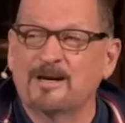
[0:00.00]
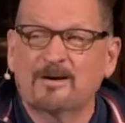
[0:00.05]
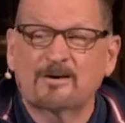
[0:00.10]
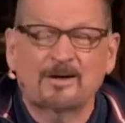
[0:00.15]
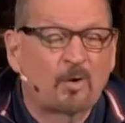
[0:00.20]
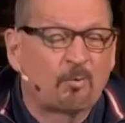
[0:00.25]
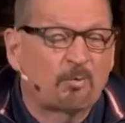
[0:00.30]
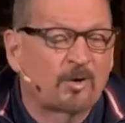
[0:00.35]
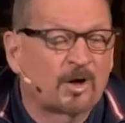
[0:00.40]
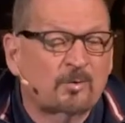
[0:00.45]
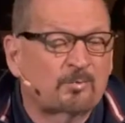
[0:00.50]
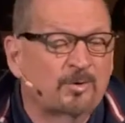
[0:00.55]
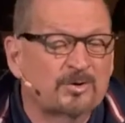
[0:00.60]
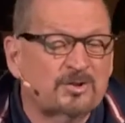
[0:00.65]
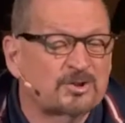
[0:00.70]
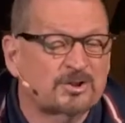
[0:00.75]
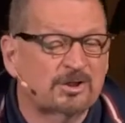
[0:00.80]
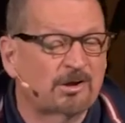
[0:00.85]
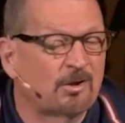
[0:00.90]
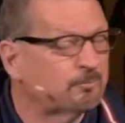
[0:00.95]
they're going to work
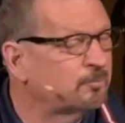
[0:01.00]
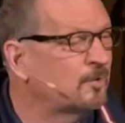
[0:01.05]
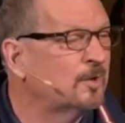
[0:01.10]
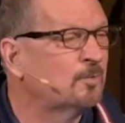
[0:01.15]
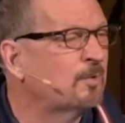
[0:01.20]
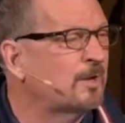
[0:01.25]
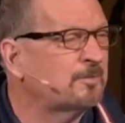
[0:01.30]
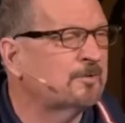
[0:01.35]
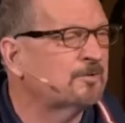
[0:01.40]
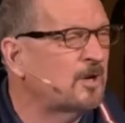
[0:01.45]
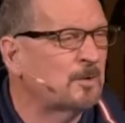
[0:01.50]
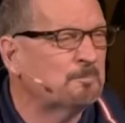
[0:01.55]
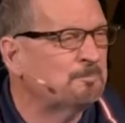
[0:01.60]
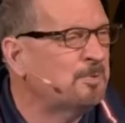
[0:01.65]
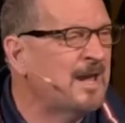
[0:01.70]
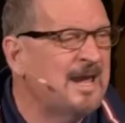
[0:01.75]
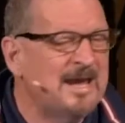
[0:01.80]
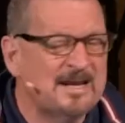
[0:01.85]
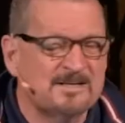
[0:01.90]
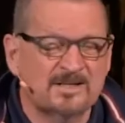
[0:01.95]
with children whether they're
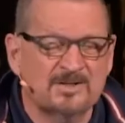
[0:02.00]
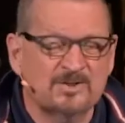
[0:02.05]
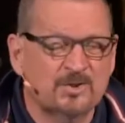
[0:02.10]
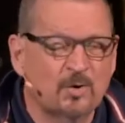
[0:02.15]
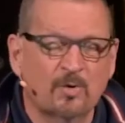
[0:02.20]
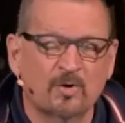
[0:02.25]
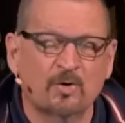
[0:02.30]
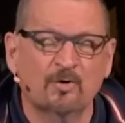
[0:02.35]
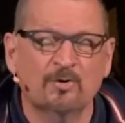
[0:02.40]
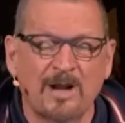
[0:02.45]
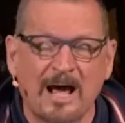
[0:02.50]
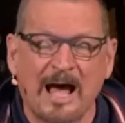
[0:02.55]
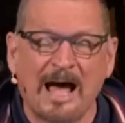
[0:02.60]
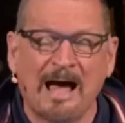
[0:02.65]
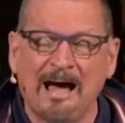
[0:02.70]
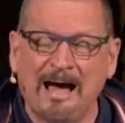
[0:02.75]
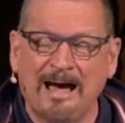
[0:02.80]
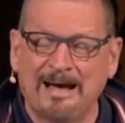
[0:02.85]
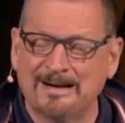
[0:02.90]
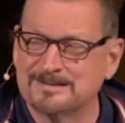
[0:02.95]
paid to do it or
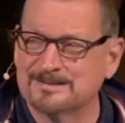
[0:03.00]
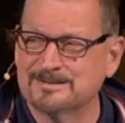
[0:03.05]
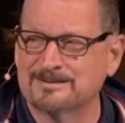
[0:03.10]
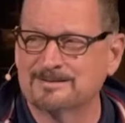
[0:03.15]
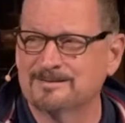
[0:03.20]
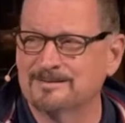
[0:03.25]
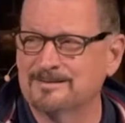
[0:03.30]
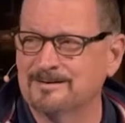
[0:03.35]
not.